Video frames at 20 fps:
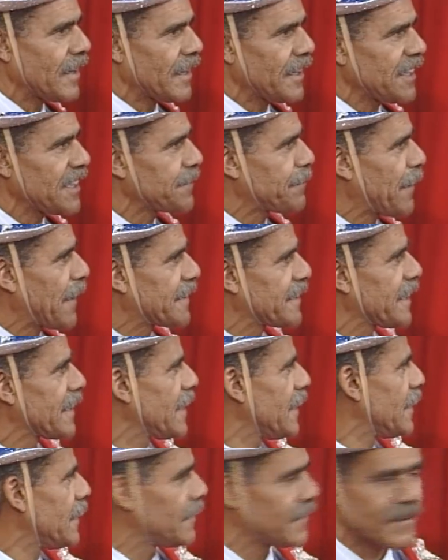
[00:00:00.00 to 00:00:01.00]
company.
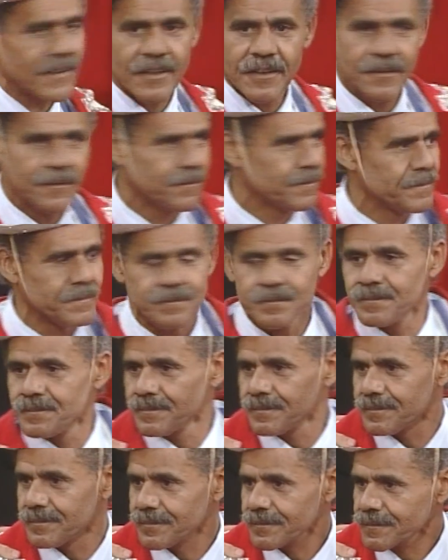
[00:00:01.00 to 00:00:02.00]
Unexpected company. Walt, you
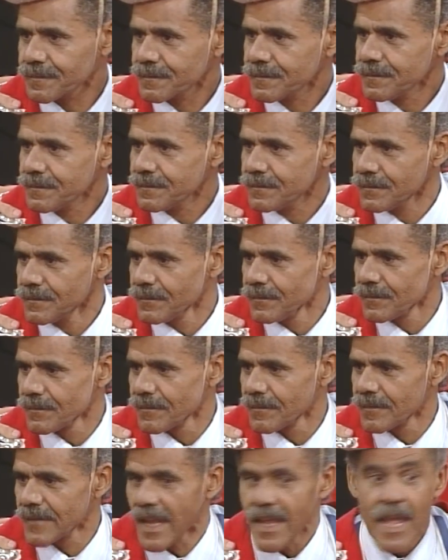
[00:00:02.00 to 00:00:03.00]
have three seconds.
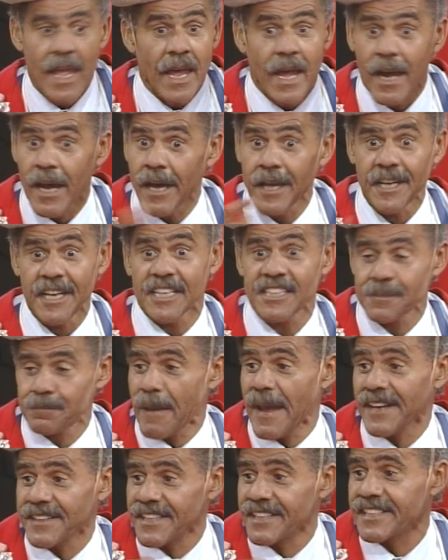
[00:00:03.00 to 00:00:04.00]

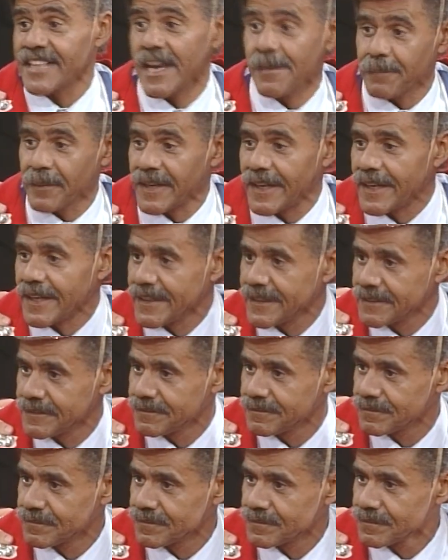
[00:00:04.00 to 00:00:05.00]
Unexpected company.
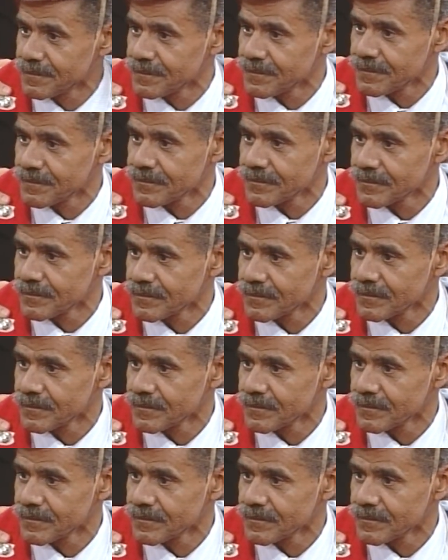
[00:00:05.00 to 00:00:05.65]
That's what the family